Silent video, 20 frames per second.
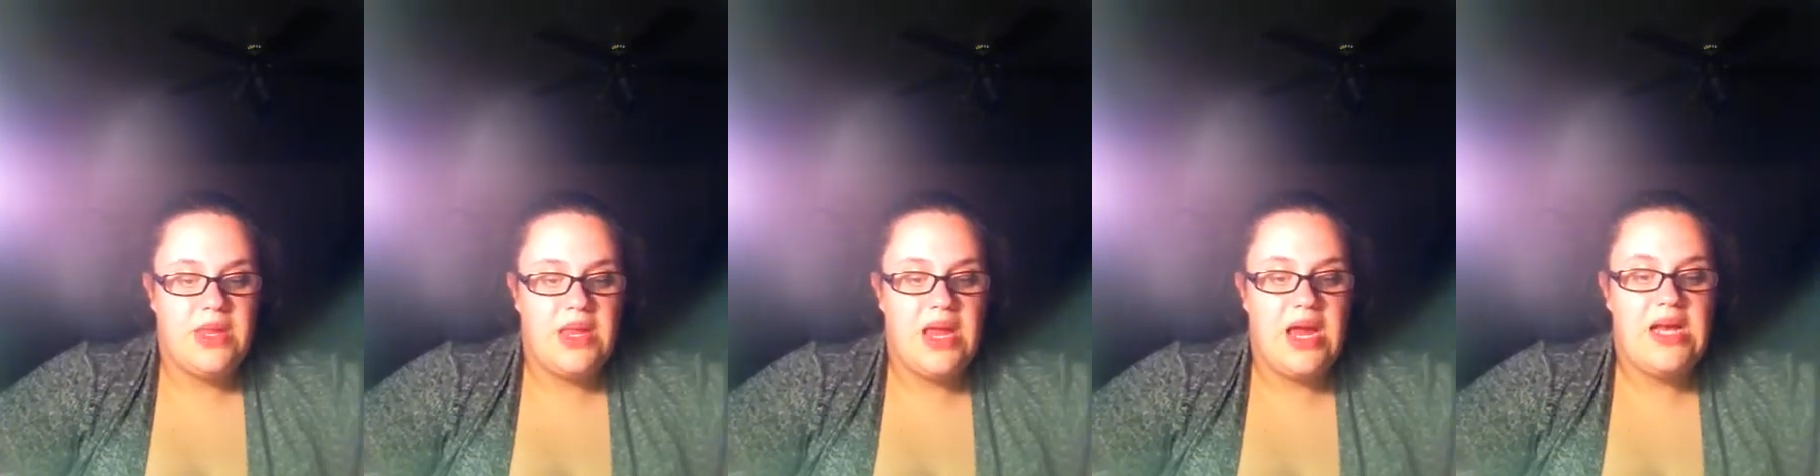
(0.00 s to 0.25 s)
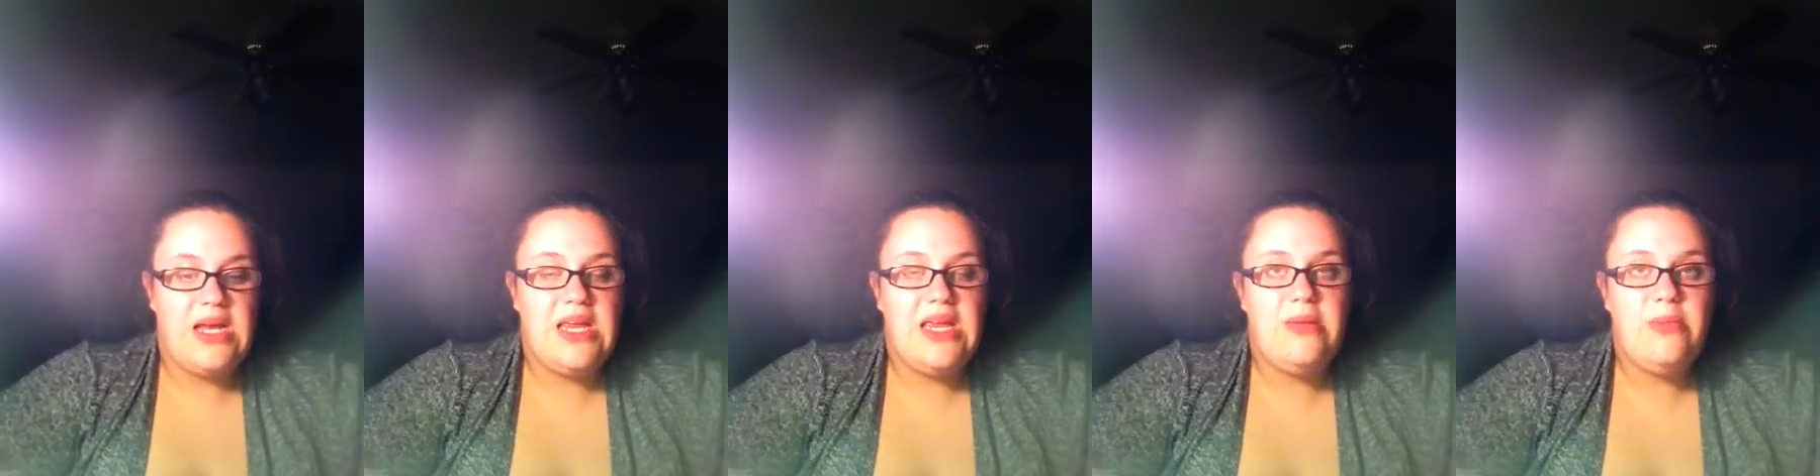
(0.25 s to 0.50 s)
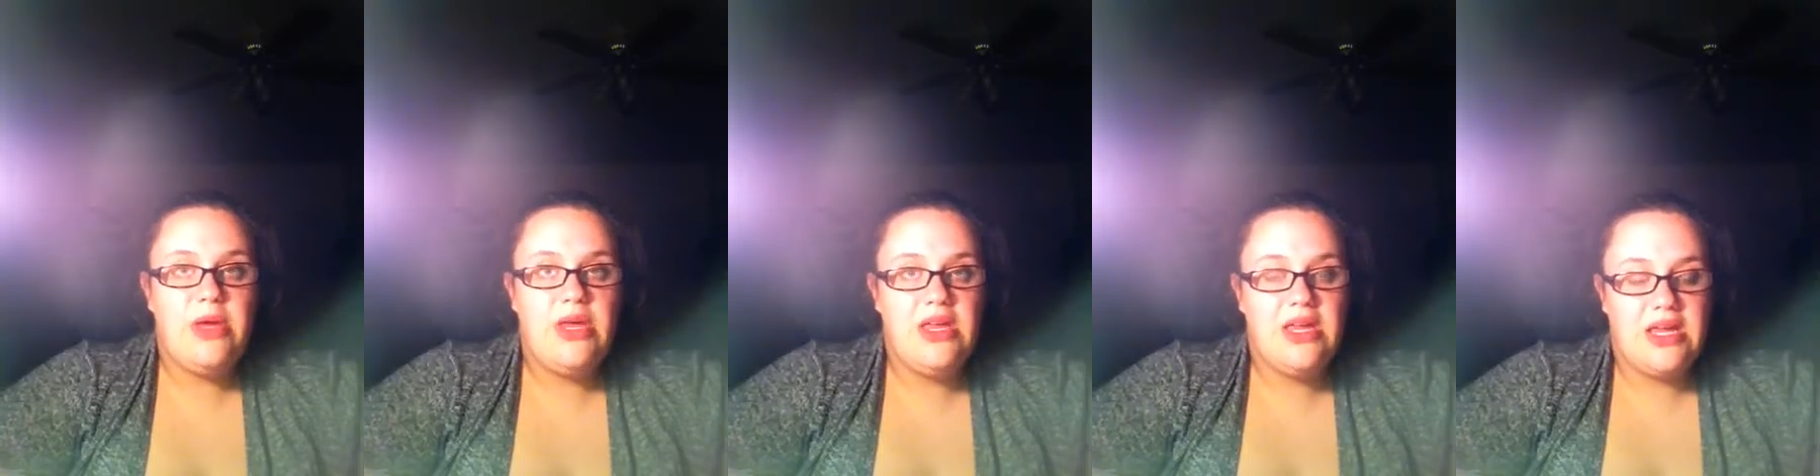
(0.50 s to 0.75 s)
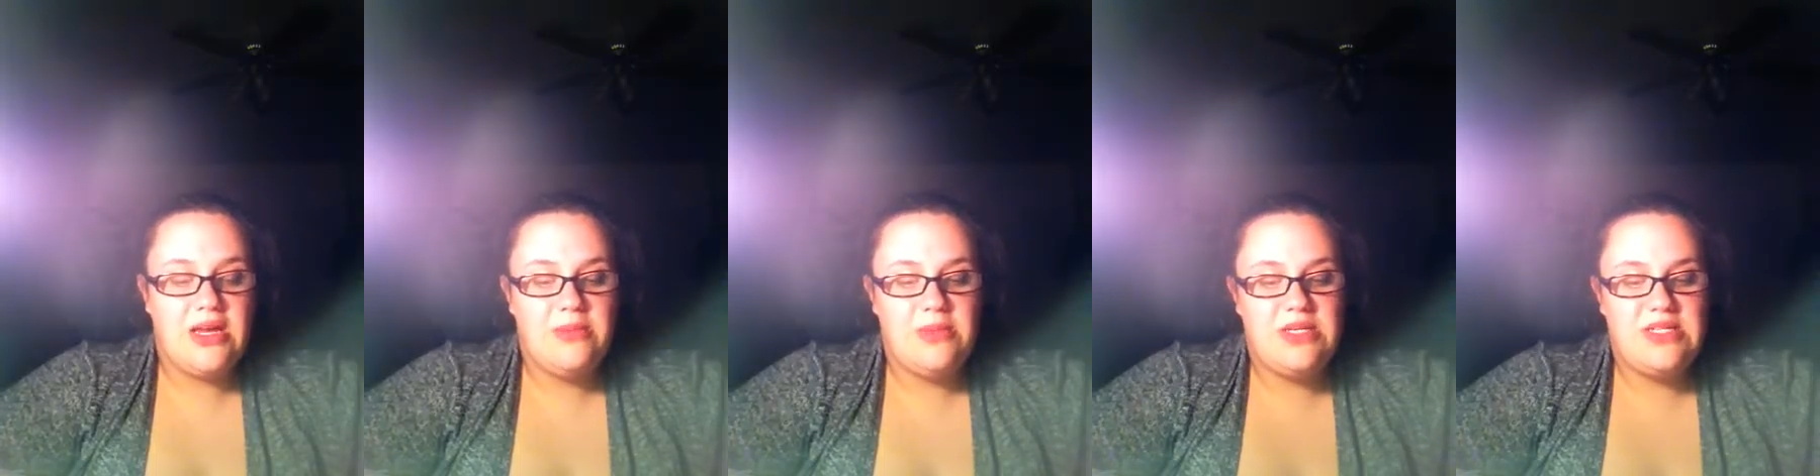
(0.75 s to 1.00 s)
An email
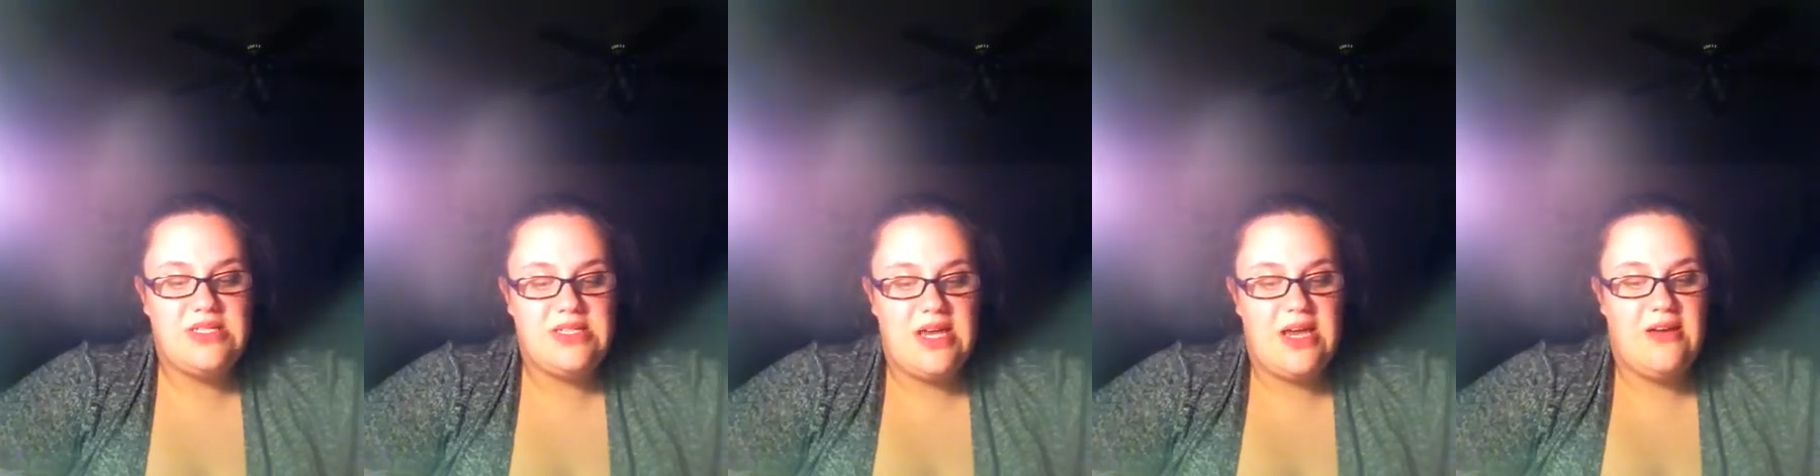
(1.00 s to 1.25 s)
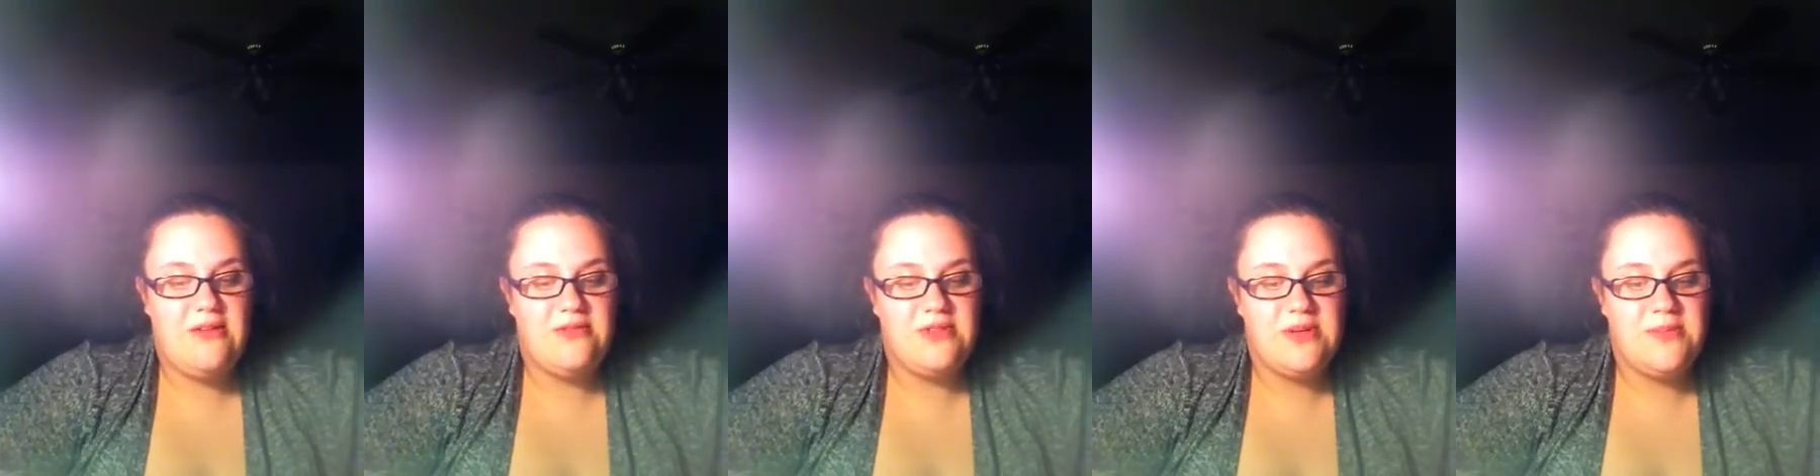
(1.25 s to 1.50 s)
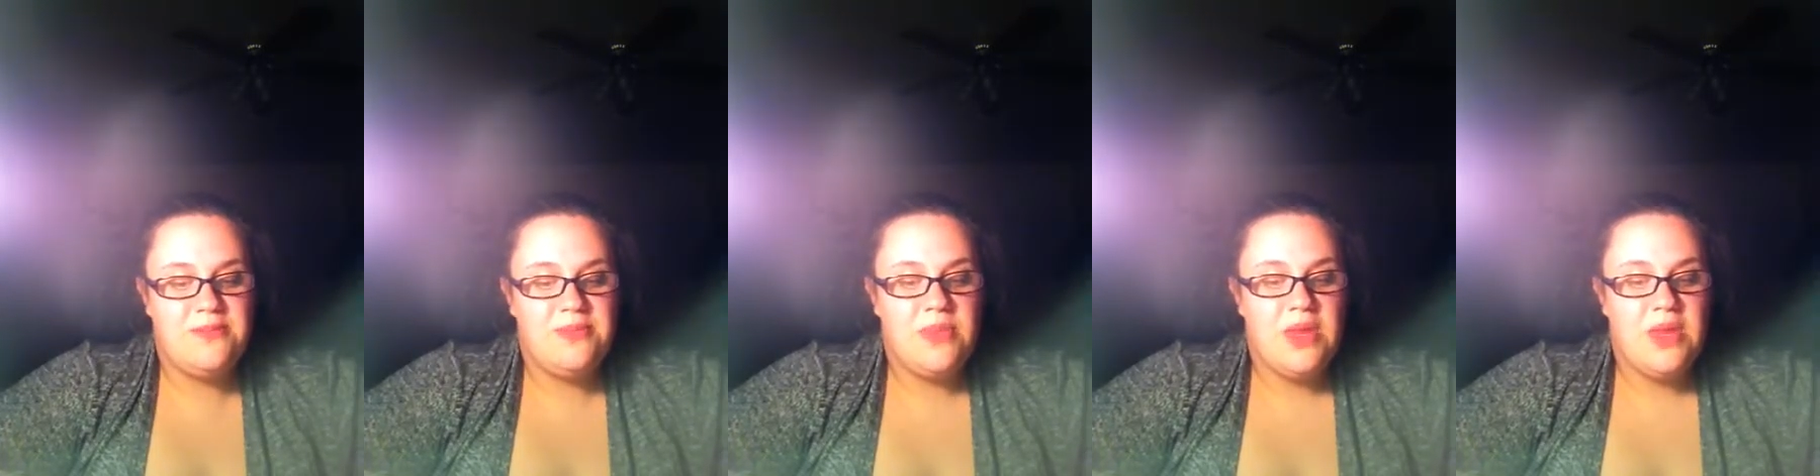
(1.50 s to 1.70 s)
can be saved,